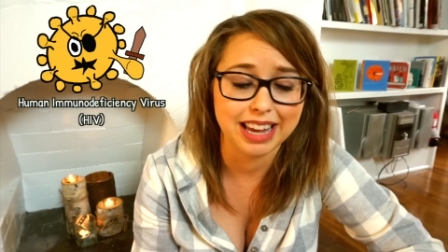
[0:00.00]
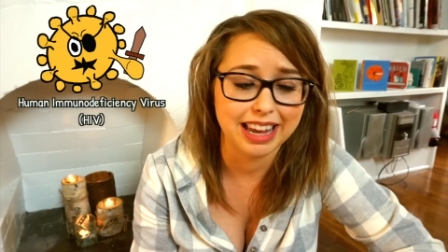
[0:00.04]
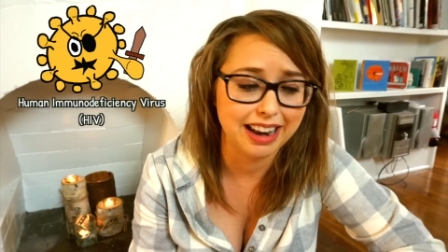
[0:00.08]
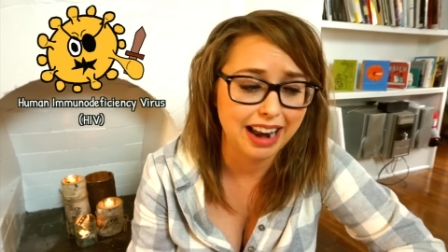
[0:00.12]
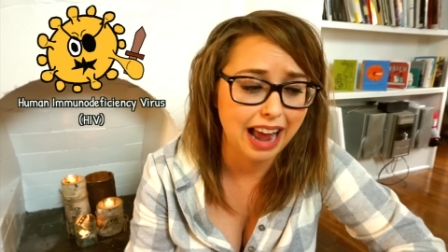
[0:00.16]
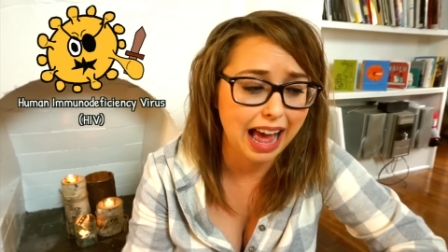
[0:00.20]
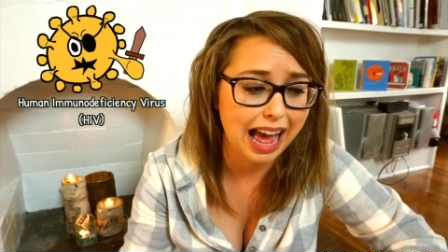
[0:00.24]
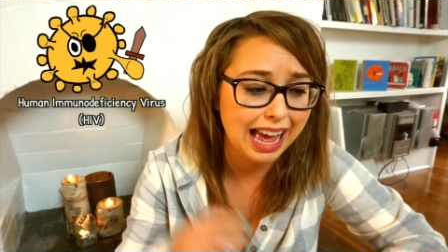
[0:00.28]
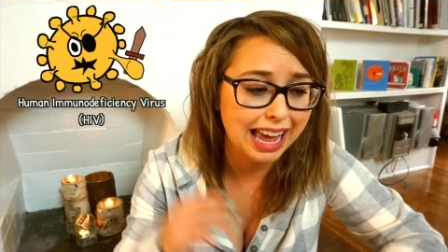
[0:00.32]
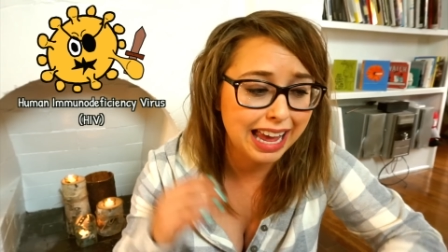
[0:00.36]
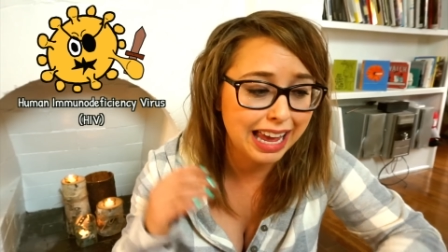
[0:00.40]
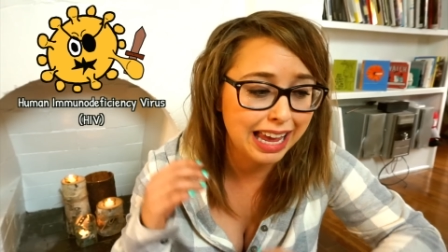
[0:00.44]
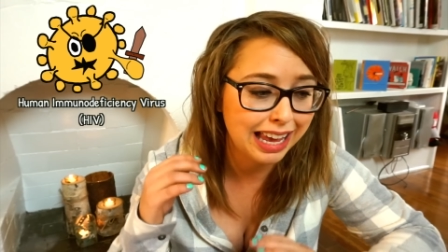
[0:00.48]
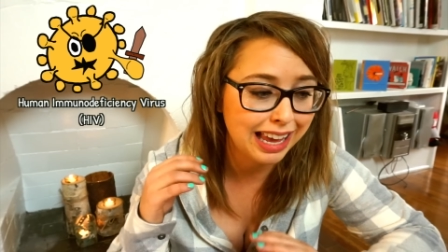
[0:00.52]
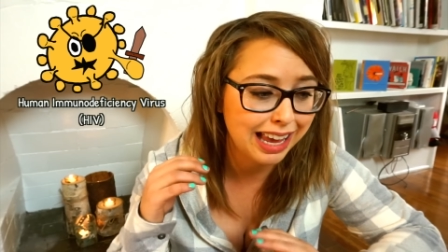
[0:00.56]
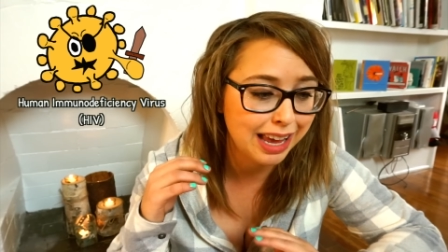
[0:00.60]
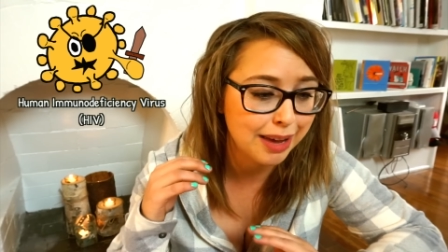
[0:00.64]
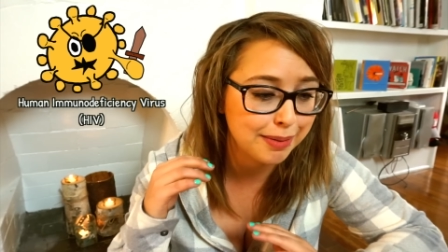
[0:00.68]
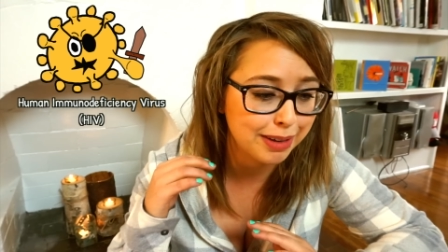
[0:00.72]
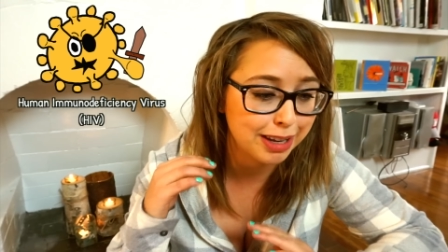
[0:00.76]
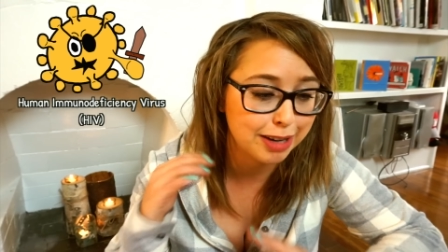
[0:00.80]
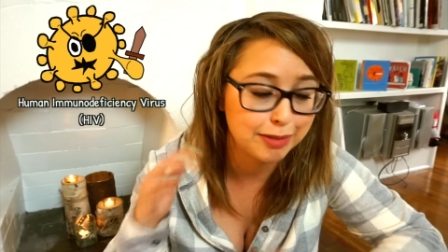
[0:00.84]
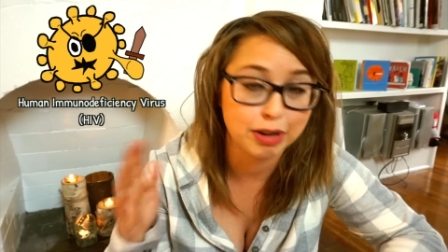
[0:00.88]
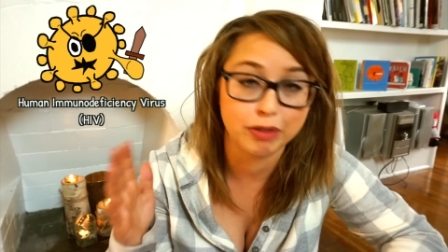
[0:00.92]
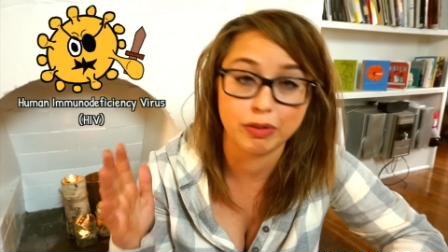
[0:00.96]
And I
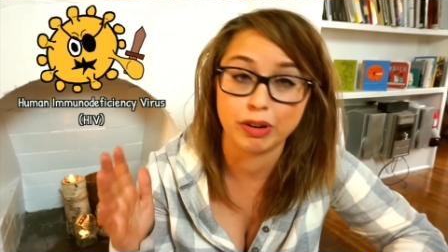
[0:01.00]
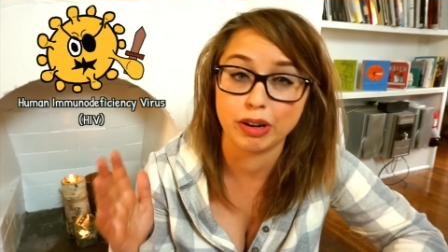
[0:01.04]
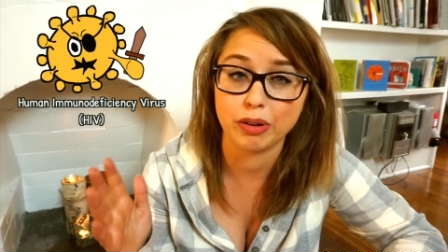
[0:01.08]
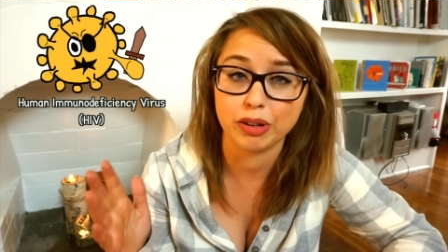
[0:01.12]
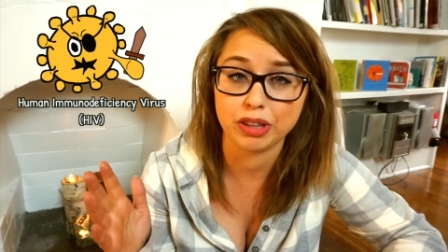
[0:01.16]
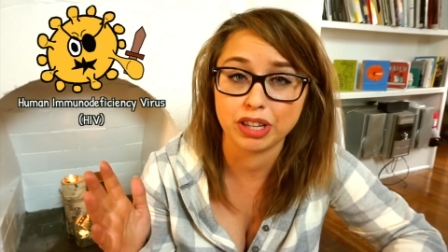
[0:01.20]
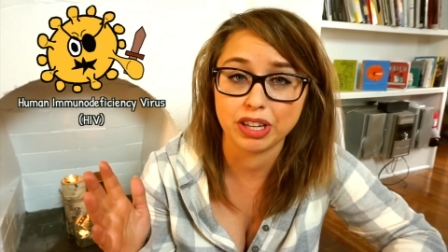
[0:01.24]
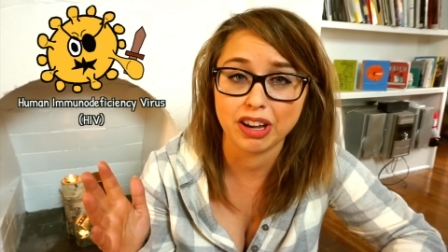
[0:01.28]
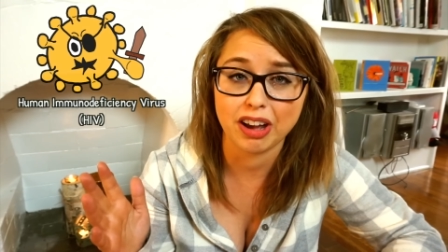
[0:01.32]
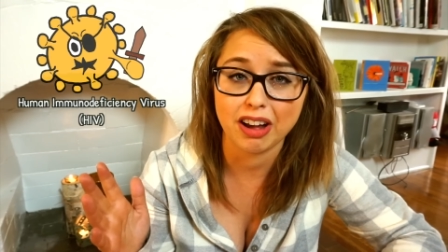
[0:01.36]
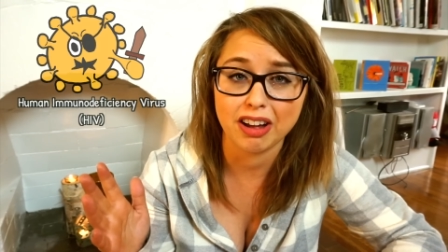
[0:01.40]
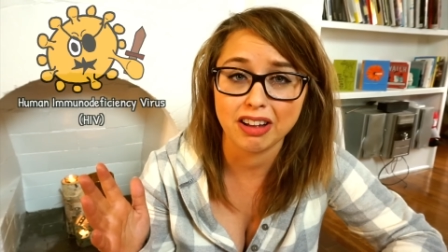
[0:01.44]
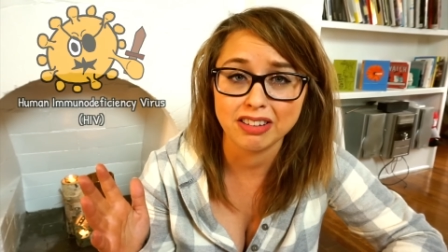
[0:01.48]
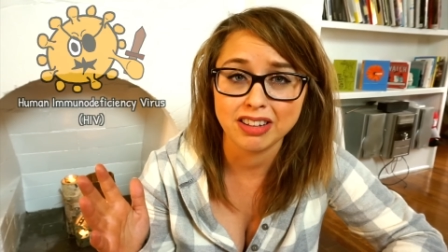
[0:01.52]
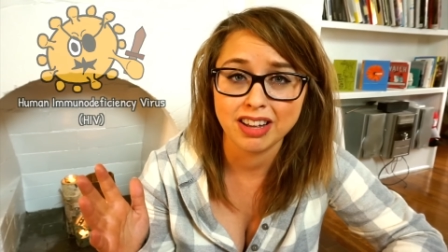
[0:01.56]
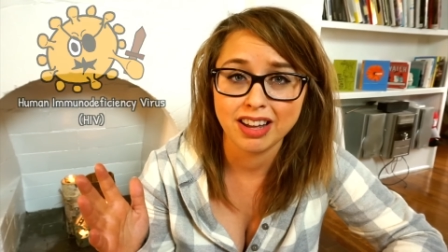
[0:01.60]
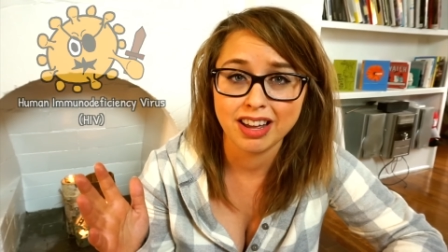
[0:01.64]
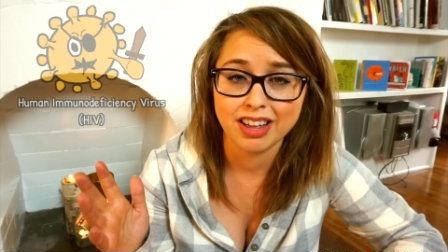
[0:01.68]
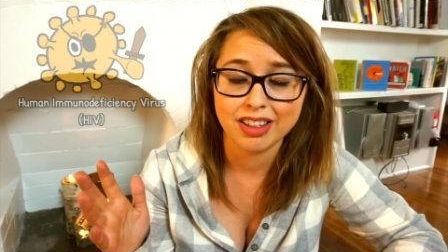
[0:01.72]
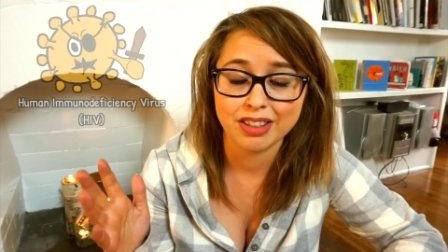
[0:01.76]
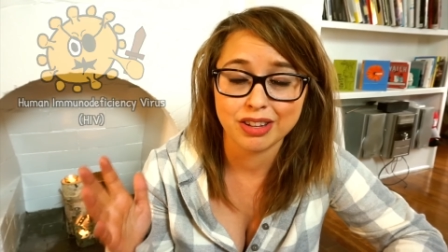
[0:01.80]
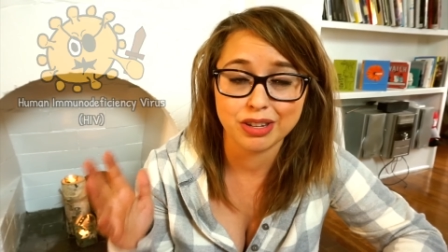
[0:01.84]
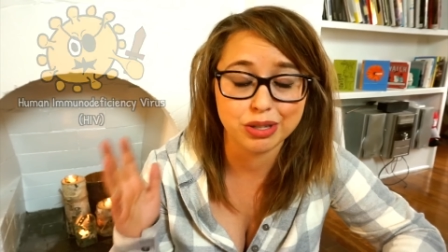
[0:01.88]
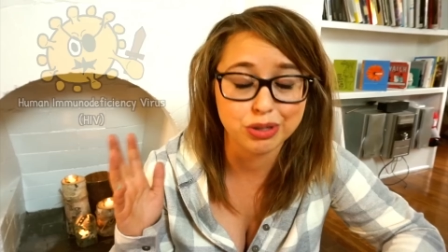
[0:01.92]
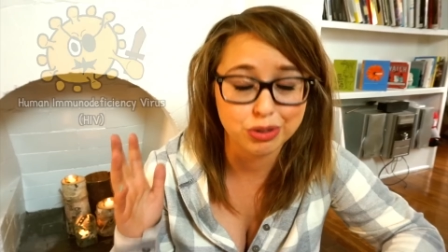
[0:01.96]
am gonna be real with y'all,
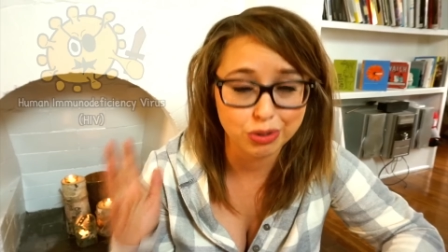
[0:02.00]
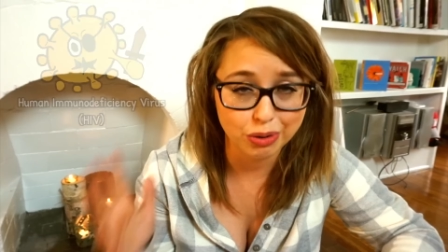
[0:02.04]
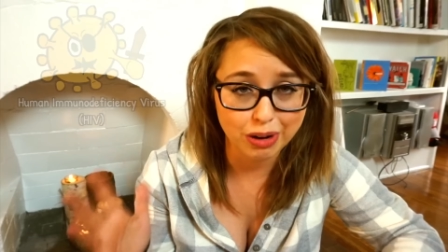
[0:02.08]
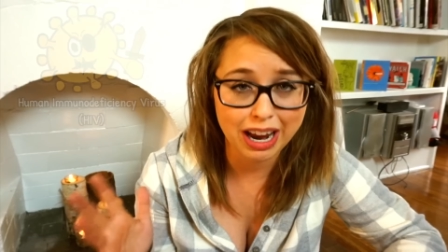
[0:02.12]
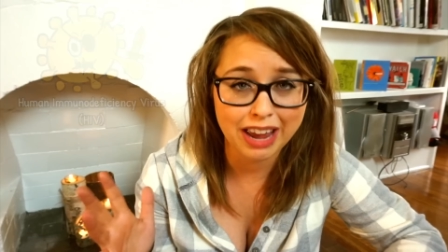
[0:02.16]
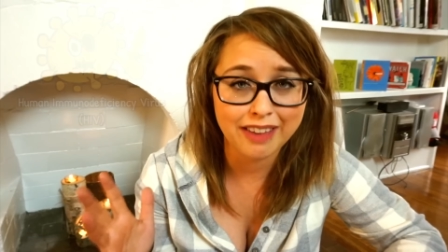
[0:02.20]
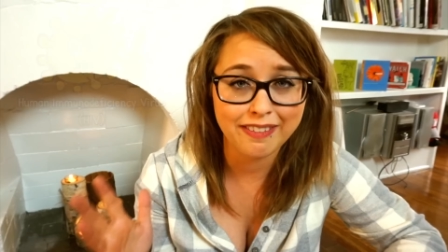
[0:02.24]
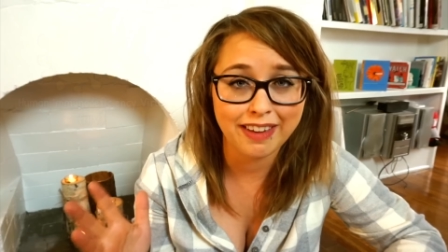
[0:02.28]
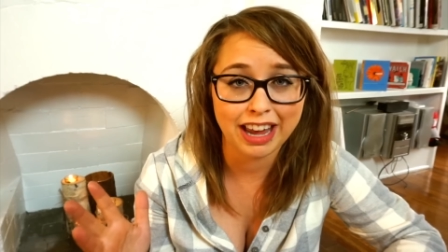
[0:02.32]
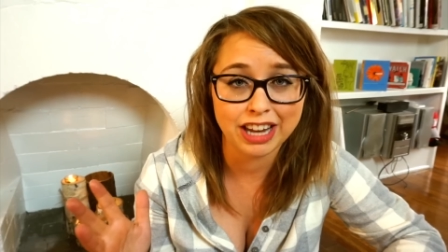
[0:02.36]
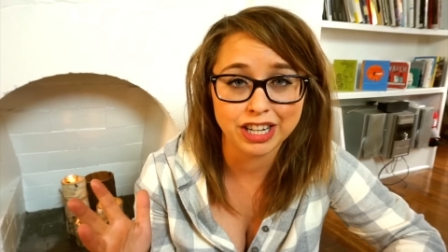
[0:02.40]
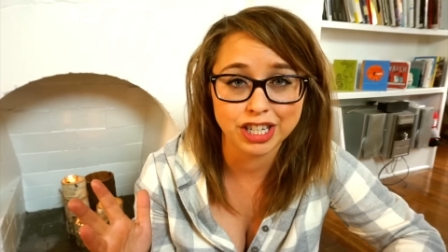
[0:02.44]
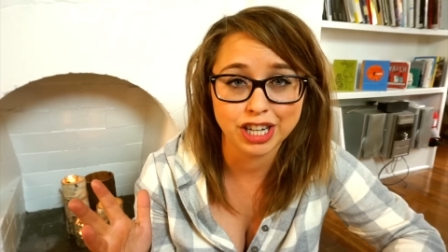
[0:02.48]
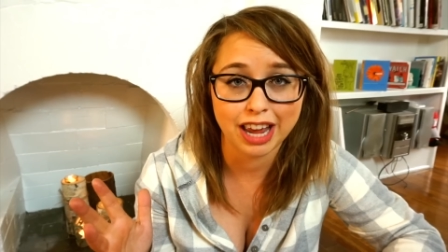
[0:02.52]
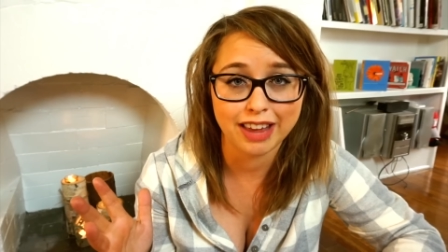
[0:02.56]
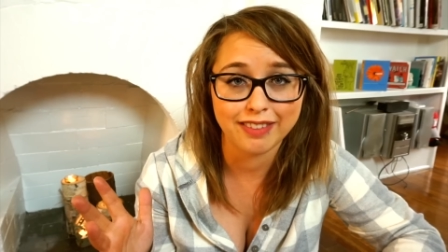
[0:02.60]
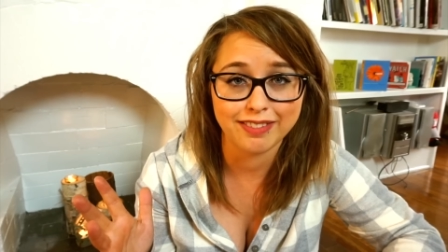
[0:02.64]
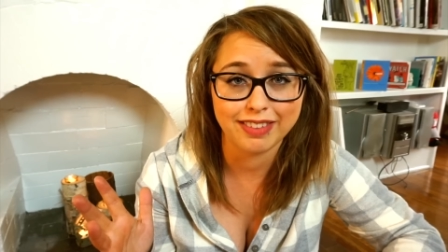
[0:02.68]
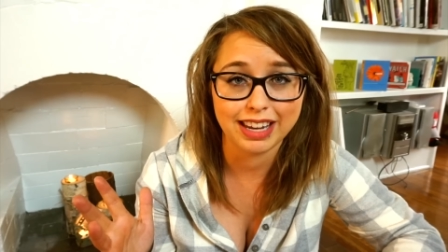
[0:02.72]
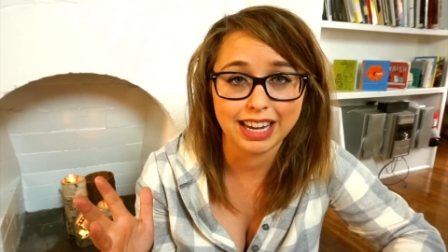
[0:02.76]
the story of HIV